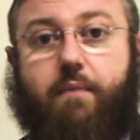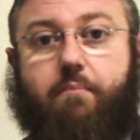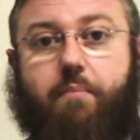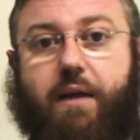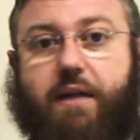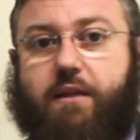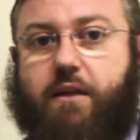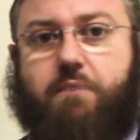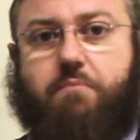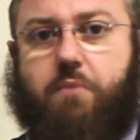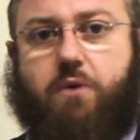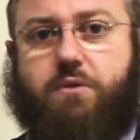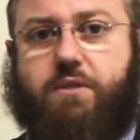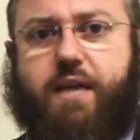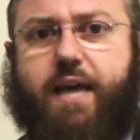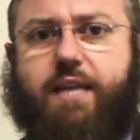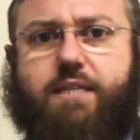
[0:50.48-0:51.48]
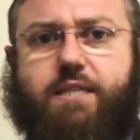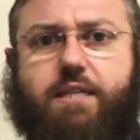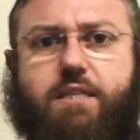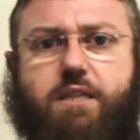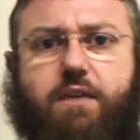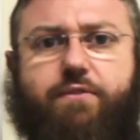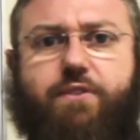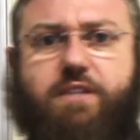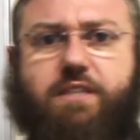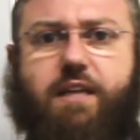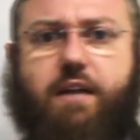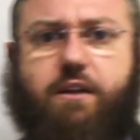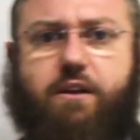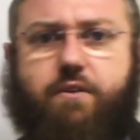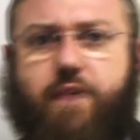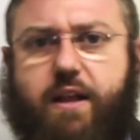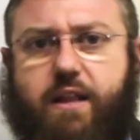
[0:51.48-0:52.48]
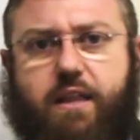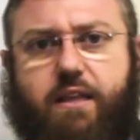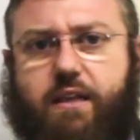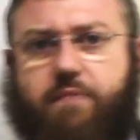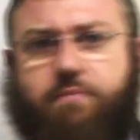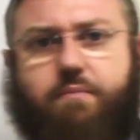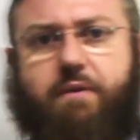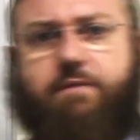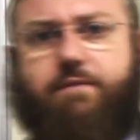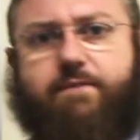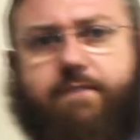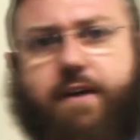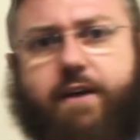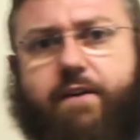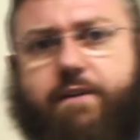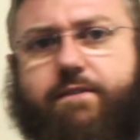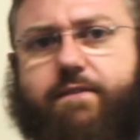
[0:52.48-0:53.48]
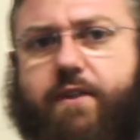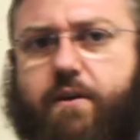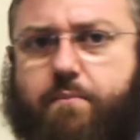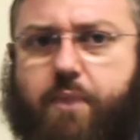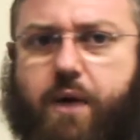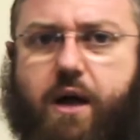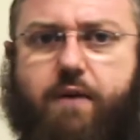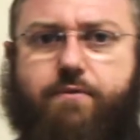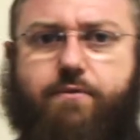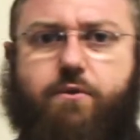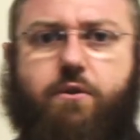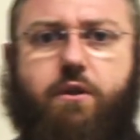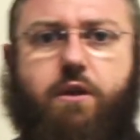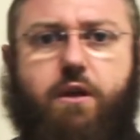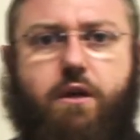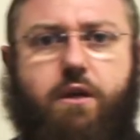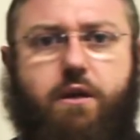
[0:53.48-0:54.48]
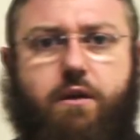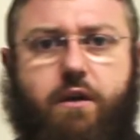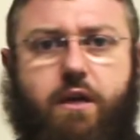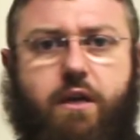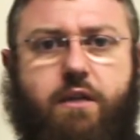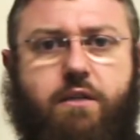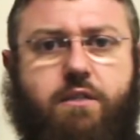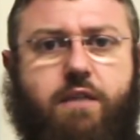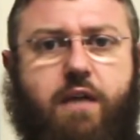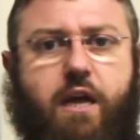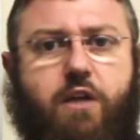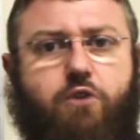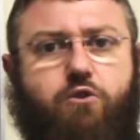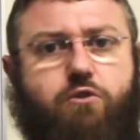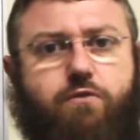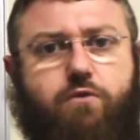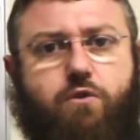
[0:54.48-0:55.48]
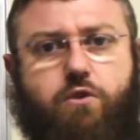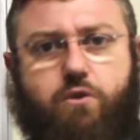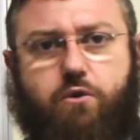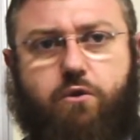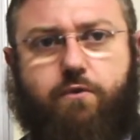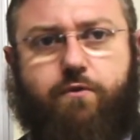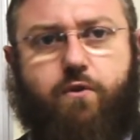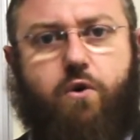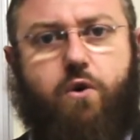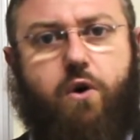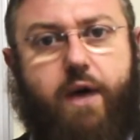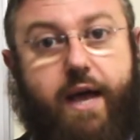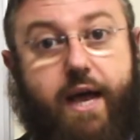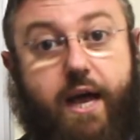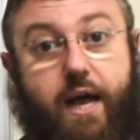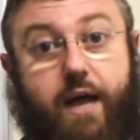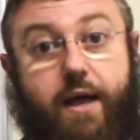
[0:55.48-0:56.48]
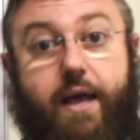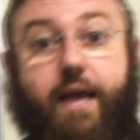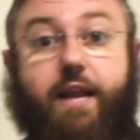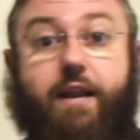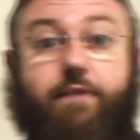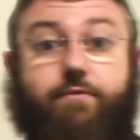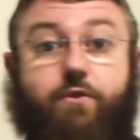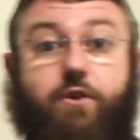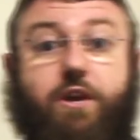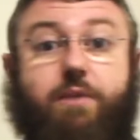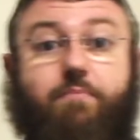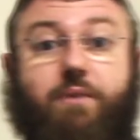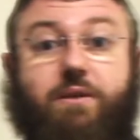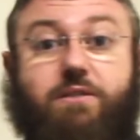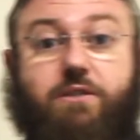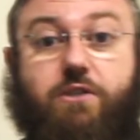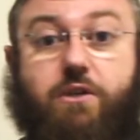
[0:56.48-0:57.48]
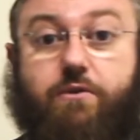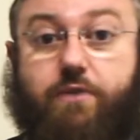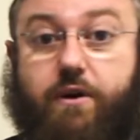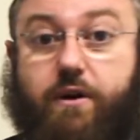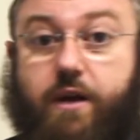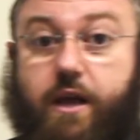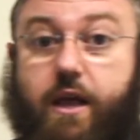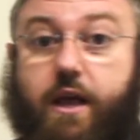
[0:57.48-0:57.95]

but in most cases, if it's done correctly, it can be a very, very powerful and useful tool for any business owner.